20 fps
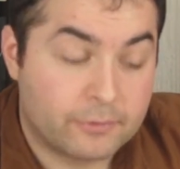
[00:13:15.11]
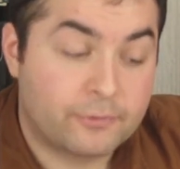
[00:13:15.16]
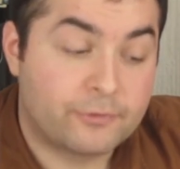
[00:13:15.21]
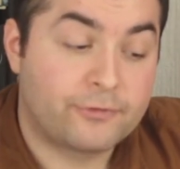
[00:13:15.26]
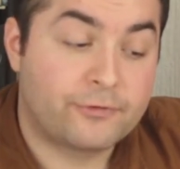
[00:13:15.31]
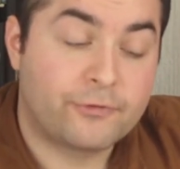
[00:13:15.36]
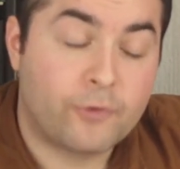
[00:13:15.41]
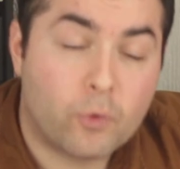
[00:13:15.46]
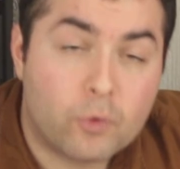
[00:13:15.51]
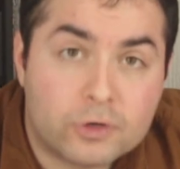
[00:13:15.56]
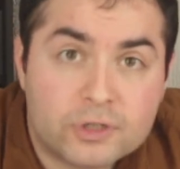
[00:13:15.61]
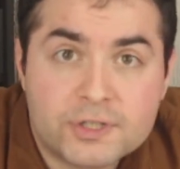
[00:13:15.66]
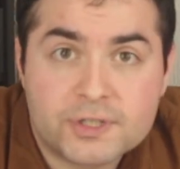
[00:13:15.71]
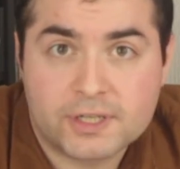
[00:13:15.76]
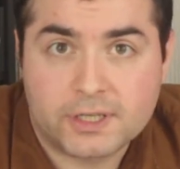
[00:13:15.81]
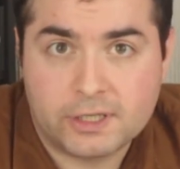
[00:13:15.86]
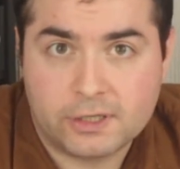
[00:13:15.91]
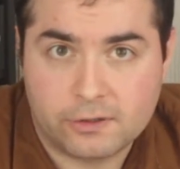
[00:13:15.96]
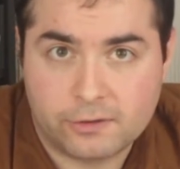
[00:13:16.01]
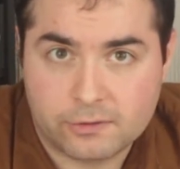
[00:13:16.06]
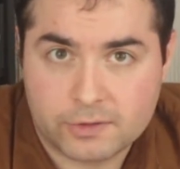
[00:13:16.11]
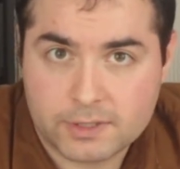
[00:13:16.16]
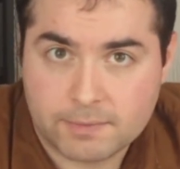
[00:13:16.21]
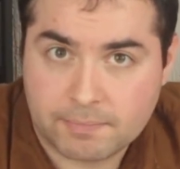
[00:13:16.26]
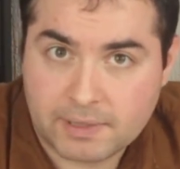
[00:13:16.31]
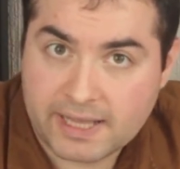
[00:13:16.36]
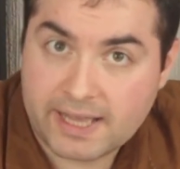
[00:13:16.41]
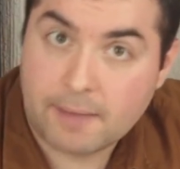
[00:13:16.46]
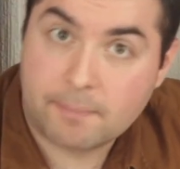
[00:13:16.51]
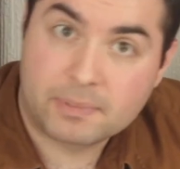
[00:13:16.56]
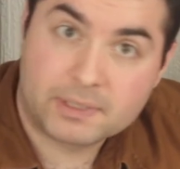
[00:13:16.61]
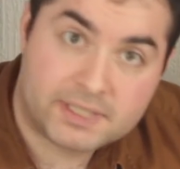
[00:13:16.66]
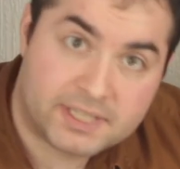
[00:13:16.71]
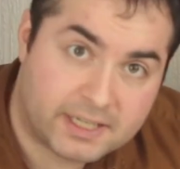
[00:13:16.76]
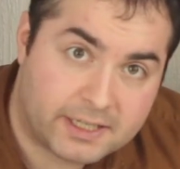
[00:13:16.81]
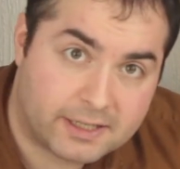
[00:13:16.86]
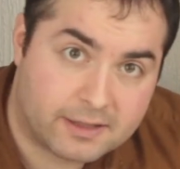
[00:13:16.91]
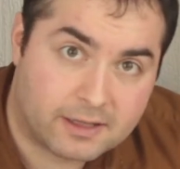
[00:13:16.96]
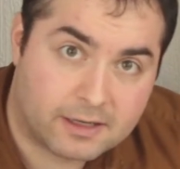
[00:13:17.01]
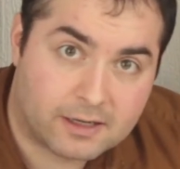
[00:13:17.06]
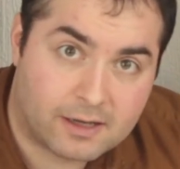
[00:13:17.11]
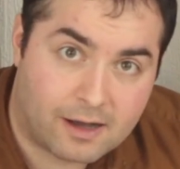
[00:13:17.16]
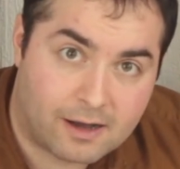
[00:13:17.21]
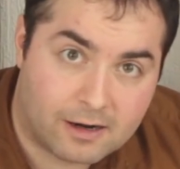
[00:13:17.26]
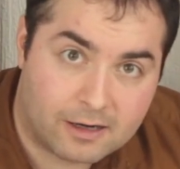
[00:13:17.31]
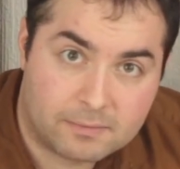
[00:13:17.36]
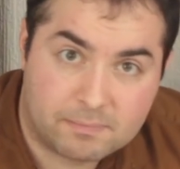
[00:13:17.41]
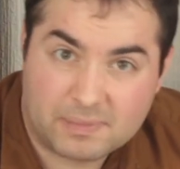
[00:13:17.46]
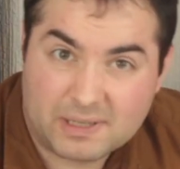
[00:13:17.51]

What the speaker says: forcing you to play a particular card